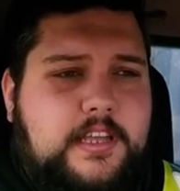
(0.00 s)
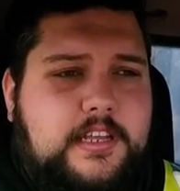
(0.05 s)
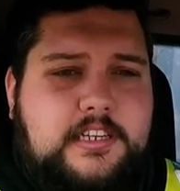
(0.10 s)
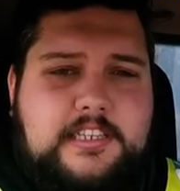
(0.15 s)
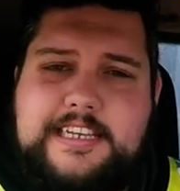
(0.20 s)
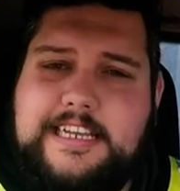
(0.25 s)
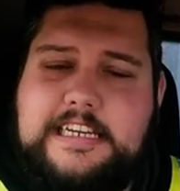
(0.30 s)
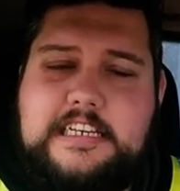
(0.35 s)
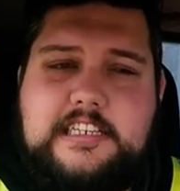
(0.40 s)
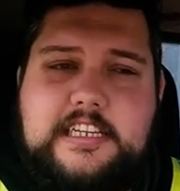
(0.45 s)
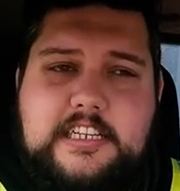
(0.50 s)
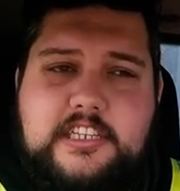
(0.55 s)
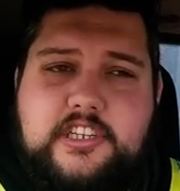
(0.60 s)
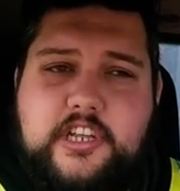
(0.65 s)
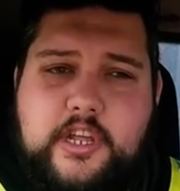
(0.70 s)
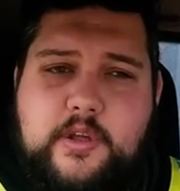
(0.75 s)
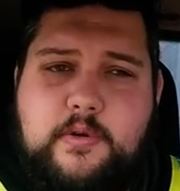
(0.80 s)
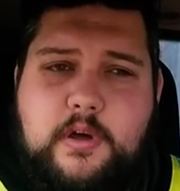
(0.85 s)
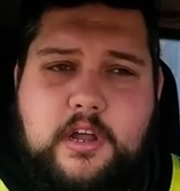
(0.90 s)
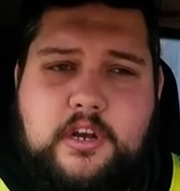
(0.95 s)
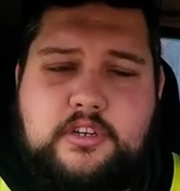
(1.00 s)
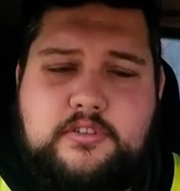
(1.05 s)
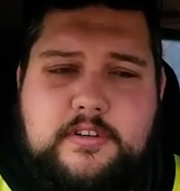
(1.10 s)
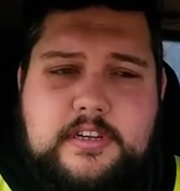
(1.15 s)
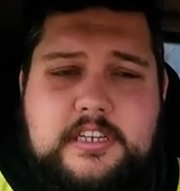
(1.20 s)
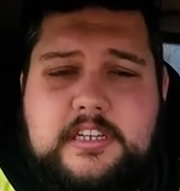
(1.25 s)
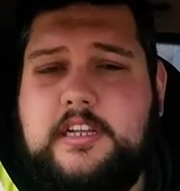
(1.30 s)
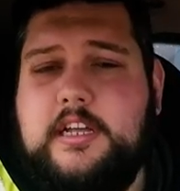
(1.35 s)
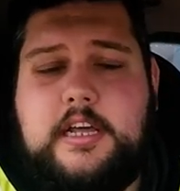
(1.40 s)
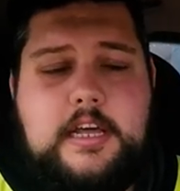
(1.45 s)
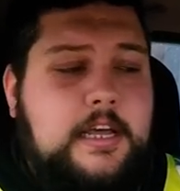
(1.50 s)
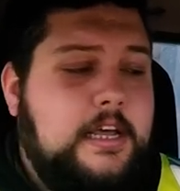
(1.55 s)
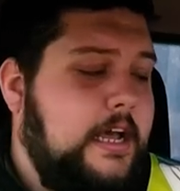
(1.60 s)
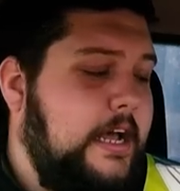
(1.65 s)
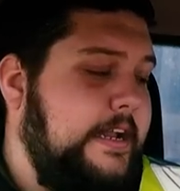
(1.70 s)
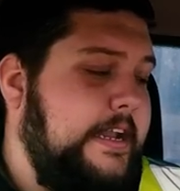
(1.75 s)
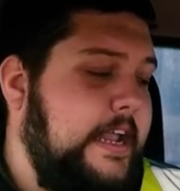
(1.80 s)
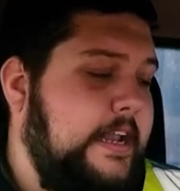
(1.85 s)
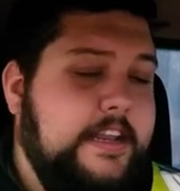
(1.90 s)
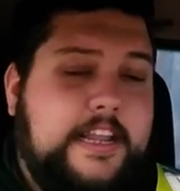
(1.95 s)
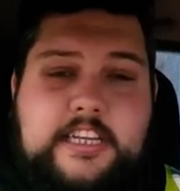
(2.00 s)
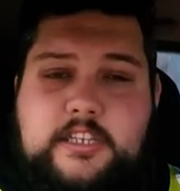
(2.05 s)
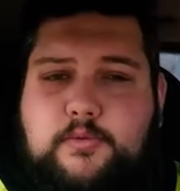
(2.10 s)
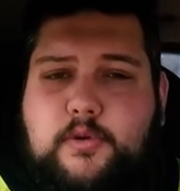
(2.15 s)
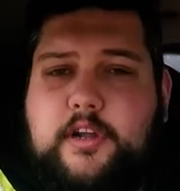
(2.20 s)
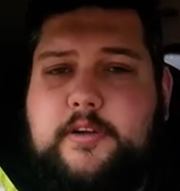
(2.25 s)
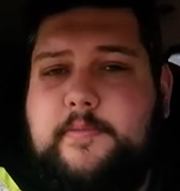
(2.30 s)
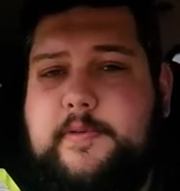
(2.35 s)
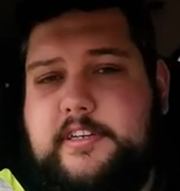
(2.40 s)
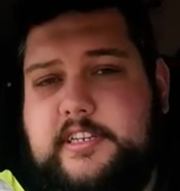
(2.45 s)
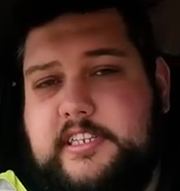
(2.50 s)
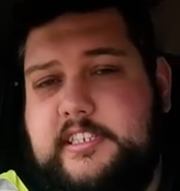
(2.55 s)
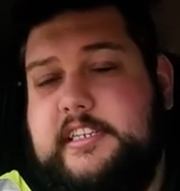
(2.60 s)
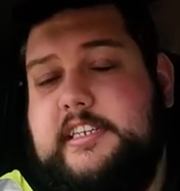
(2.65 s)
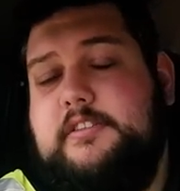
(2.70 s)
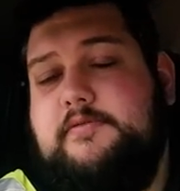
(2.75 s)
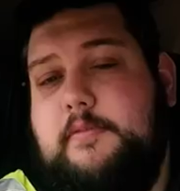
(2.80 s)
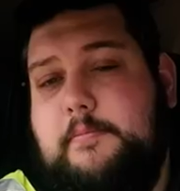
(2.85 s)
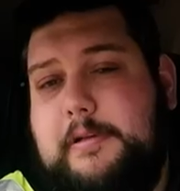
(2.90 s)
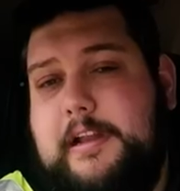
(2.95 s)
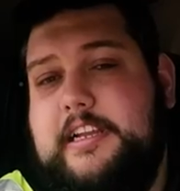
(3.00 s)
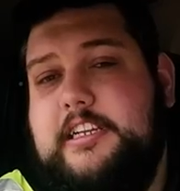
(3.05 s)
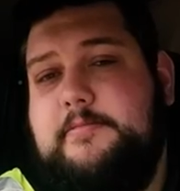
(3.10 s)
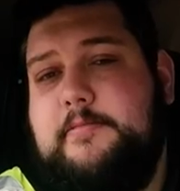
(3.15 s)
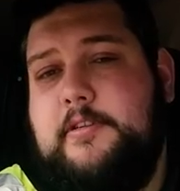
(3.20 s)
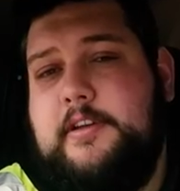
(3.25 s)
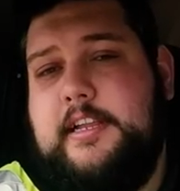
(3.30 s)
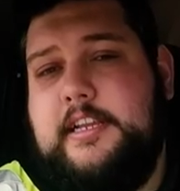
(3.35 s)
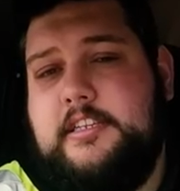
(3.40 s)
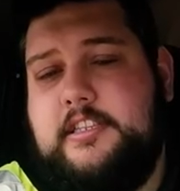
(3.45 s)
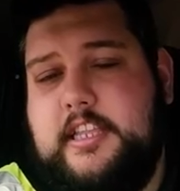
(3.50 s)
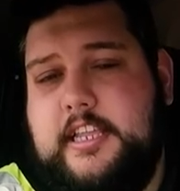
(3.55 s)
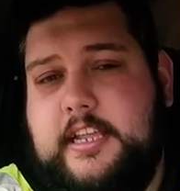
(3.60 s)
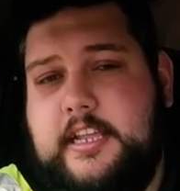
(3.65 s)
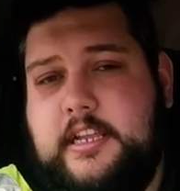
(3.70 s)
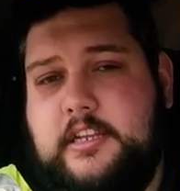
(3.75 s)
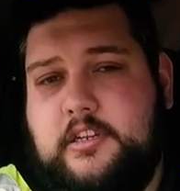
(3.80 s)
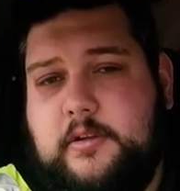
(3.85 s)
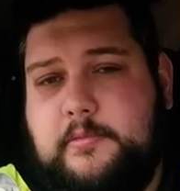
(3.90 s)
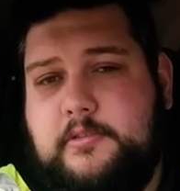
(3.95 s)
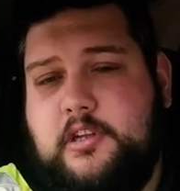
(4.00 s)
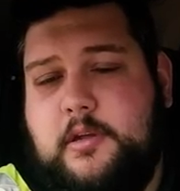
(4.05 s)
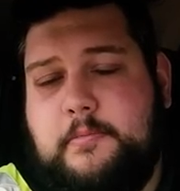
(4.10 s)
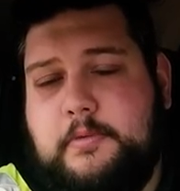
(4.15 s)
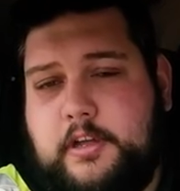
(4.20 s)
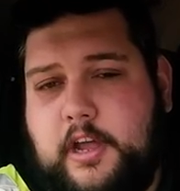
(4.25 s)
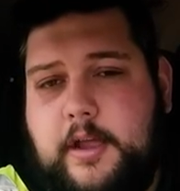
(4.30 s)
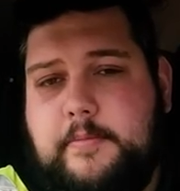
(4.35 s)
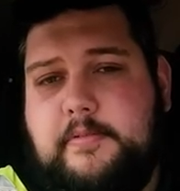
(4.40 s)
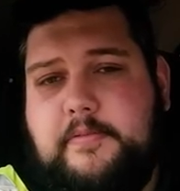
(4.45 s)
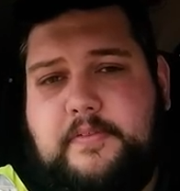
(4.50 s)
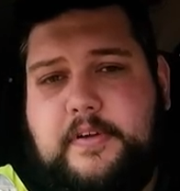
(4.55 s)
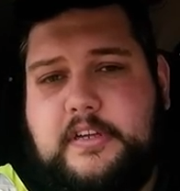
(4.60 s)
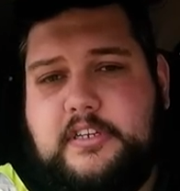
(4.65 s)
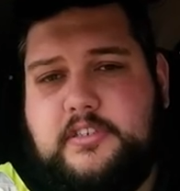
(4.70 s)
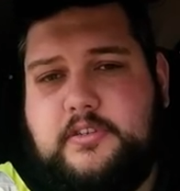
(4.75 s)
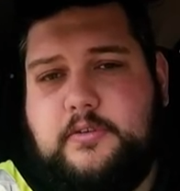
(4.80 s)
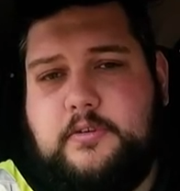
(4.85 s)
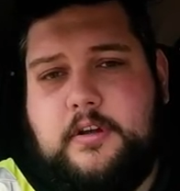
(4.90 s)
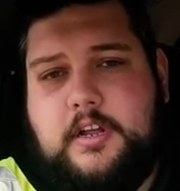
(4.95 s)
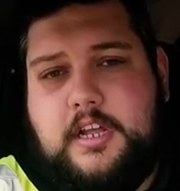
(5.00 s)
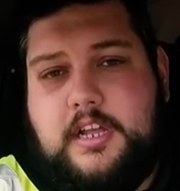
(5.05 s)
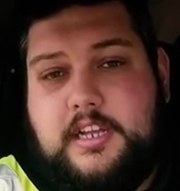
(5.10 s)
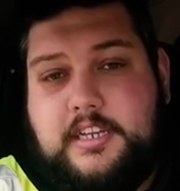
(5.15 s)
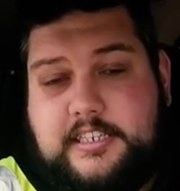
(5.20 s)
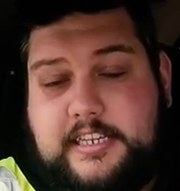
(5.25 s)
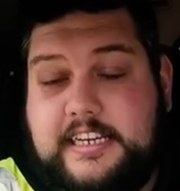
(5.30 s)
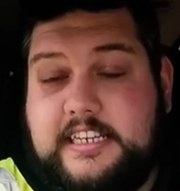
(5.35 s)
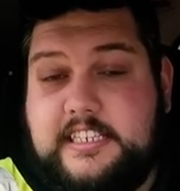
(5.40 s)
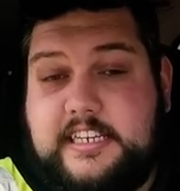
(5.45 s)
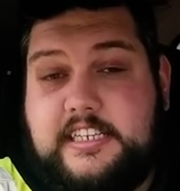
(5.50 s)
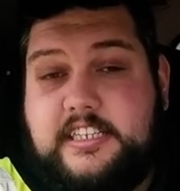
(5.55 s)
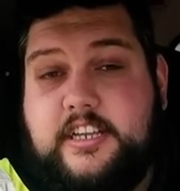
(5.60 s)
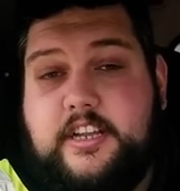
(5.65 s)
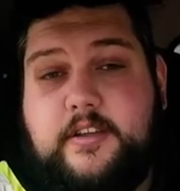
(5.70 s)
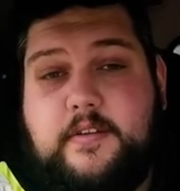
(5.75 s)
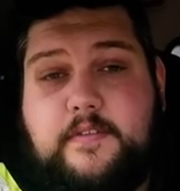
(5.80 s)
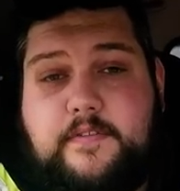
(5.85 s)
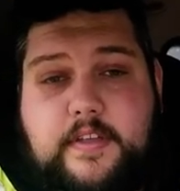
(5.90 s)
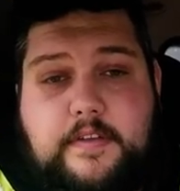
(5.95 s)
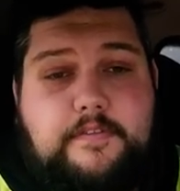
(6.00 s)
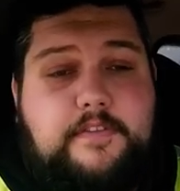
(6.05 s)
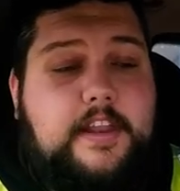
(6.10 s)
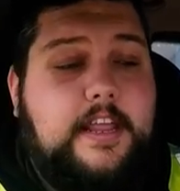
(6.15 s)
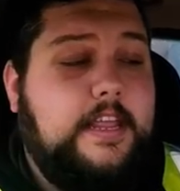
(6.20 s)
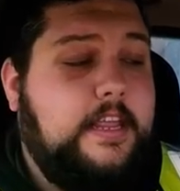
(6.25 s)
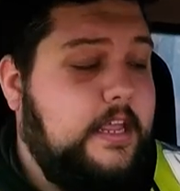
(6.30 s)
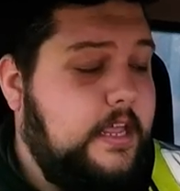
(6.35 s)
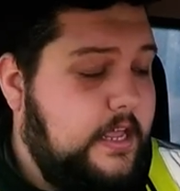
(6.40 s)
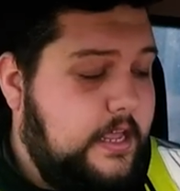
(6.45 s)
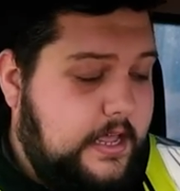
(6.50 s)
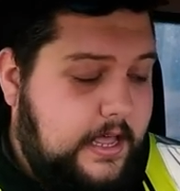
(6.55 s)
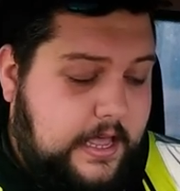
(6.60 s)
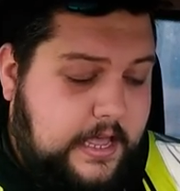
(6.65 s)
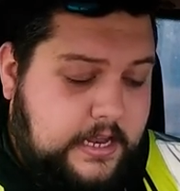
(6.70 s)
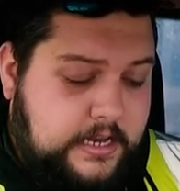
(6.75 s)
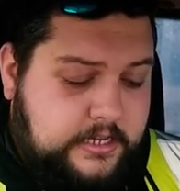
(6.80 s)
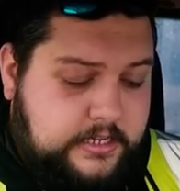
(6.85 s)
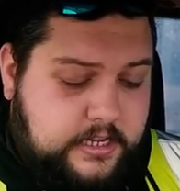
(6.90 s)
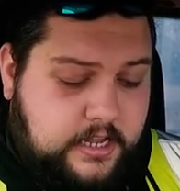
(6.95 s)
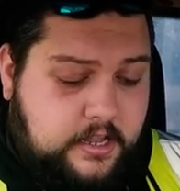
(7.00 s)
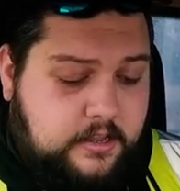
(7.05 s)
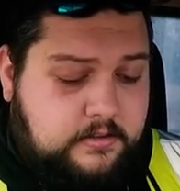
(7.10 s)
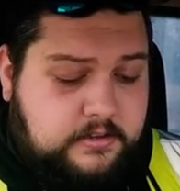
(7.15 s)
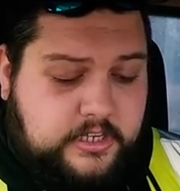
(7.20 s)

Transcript: 6200 and then this one which is its replacement is the TomTom Go Professional 6250 and uh,